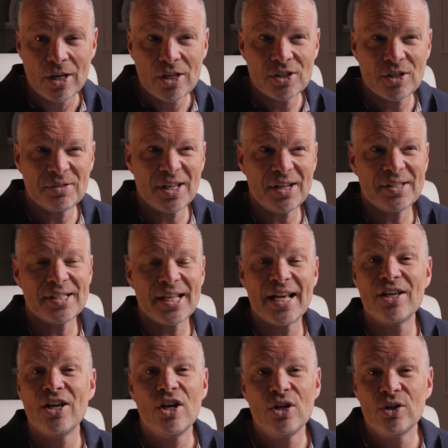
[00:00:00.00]
So instead of
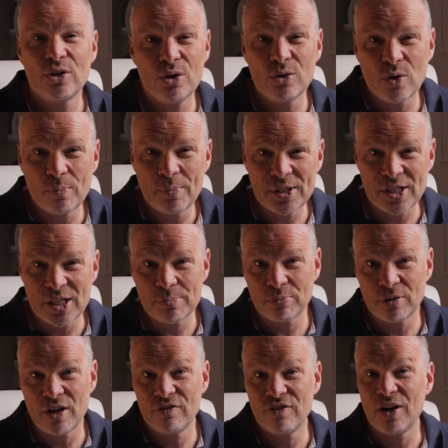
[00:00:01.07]
saying Google Business
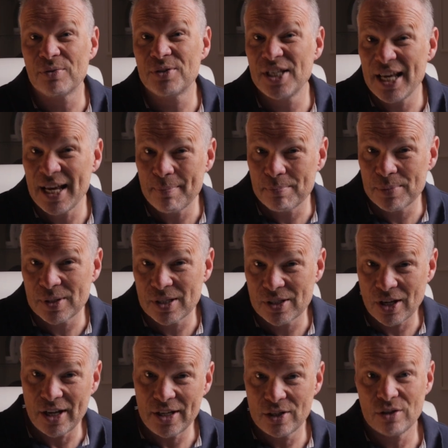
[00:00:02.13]
Profile Tips,
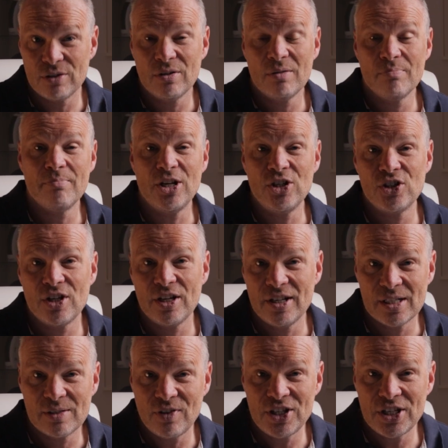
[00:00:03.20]
as I could mention in
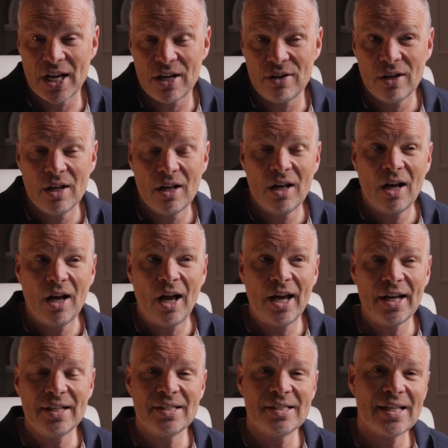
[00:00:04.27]
this video,
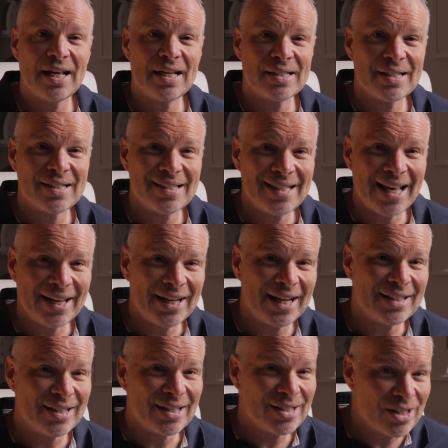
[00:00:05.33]
I can say it's
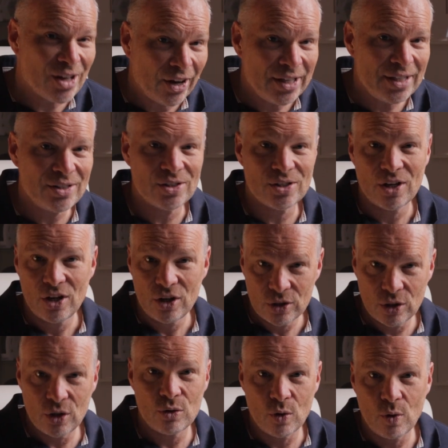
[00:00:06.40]
Zanet Designs
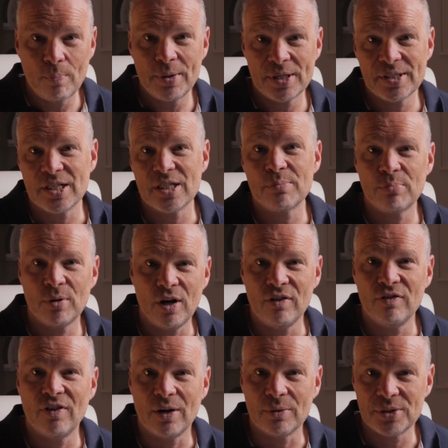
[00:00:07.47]
Google Business
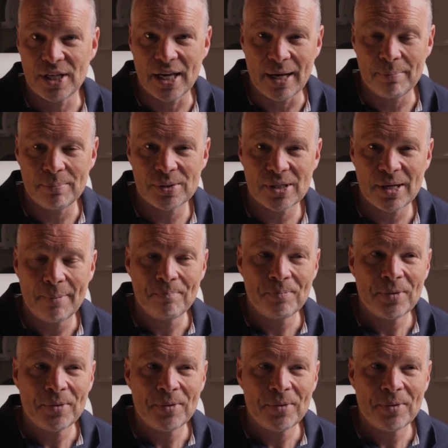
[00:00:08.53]
Profile Tips.